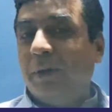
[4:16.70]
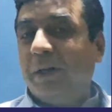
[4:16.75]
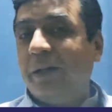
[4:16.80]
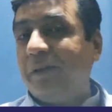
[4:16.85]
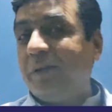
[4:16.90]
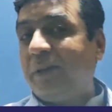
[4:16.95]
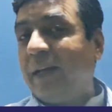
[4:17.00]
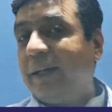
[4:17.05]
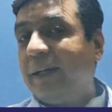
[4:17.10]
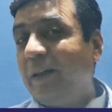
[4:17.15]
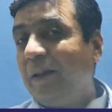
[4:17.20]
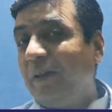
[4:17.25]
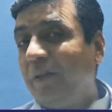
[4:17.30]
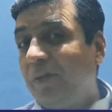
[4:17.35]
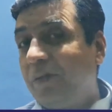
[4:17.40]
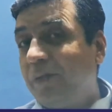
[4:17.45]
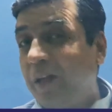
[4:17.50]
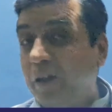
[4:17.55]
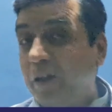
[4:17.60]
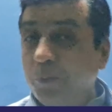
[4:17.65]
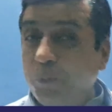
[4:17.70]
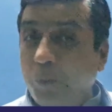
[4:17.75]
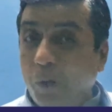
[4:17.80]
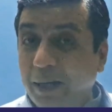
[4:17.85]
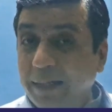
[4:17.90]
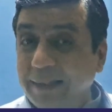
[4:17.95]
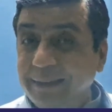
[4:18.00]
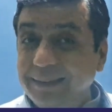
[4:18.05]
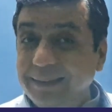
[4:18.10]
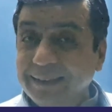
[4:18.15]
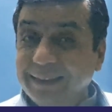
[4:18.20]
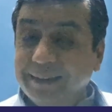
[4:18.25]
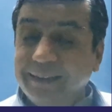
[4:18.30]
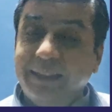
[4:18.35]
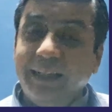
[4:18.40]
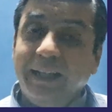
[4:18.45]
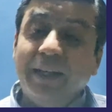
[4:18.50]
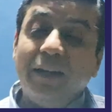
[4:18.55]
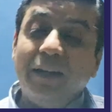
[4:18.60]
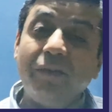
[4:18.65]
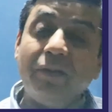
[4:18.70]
is getting 6 points, there is